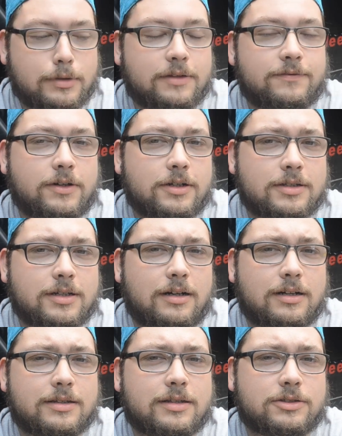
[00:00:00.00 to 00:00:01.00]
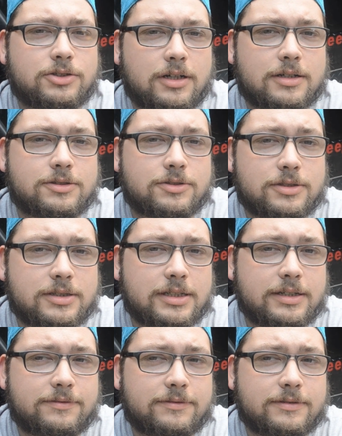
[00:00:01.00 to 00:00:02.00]
As far as cons, the shocks are
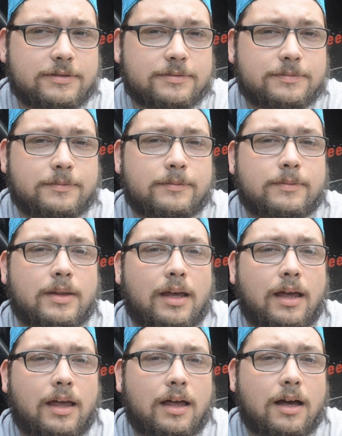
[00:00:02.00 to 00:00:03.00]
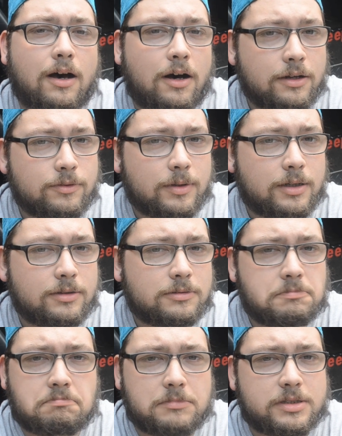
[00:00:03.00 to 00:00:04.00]
stiff. On road,
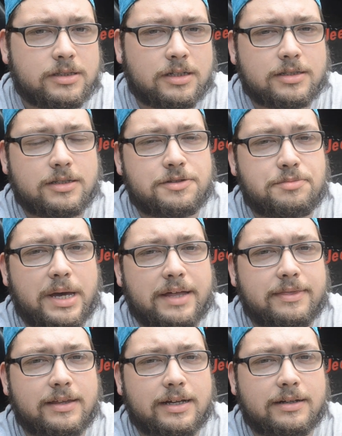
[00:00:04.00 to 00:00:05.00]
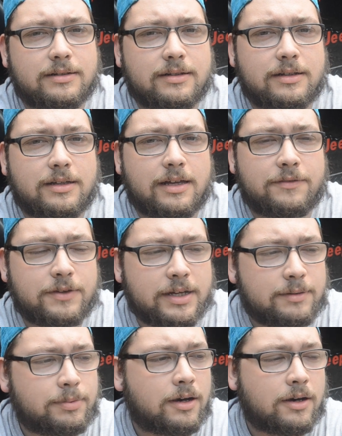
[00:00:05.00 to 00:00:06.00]
it's not such a bad thing. If you hit
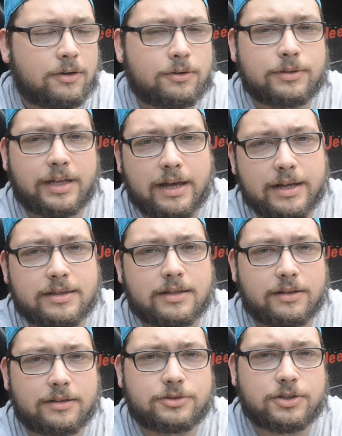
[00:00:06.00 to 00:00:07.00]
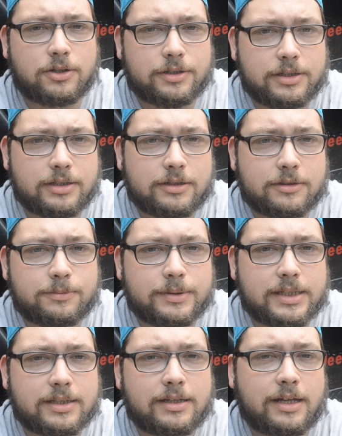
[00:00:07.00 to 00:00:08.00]
a pothole, yeah, it's gonna jar you a little
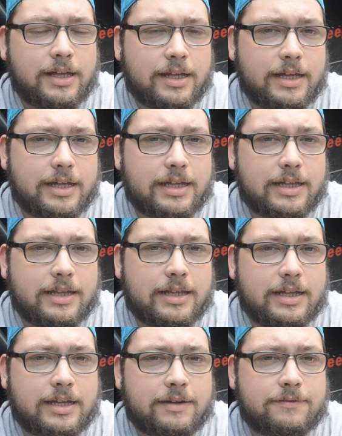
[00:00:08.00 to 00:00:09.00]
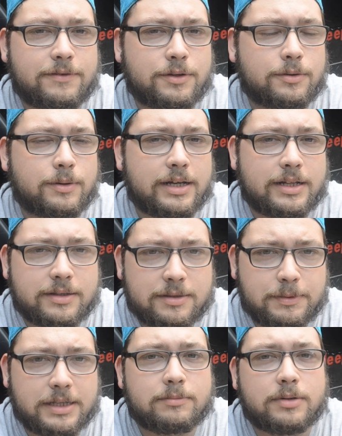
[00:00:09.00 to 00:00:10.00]
bit. If you hit a
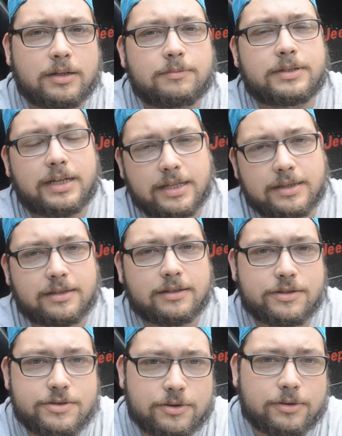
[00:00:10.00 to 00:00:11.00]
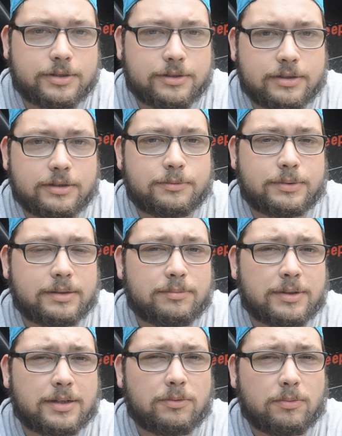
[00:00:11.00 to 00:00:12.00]
speed bump, yeah, it's gonna jar you a little bit.
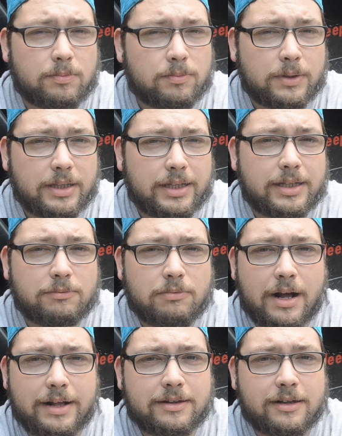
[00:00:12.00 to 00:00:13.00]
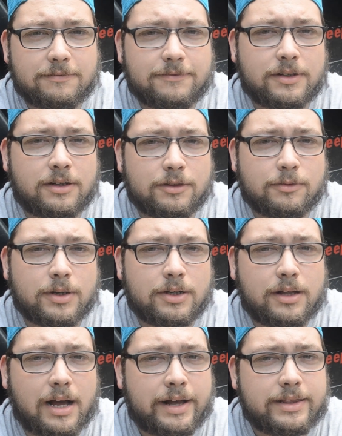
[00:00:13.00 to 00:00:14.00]
But really, ride comfort on the
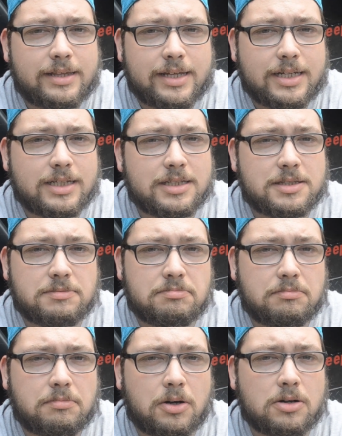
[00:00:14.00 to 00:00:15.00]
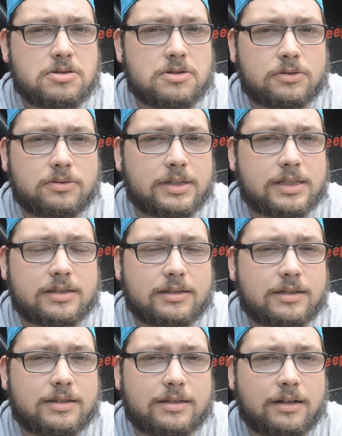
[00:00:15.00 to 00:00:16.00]
road, I'd say, is marginal.
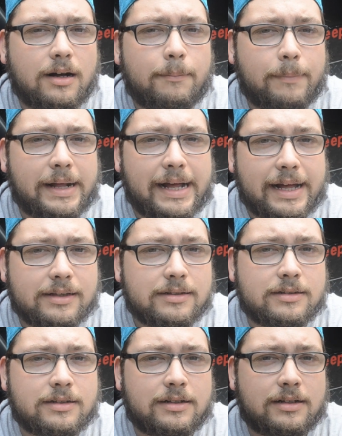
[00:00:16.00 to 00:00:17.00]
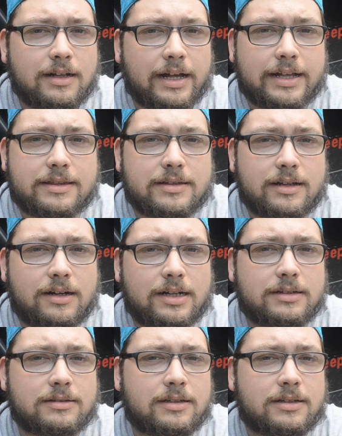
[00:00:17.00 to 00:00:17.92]
It's not bad. It's not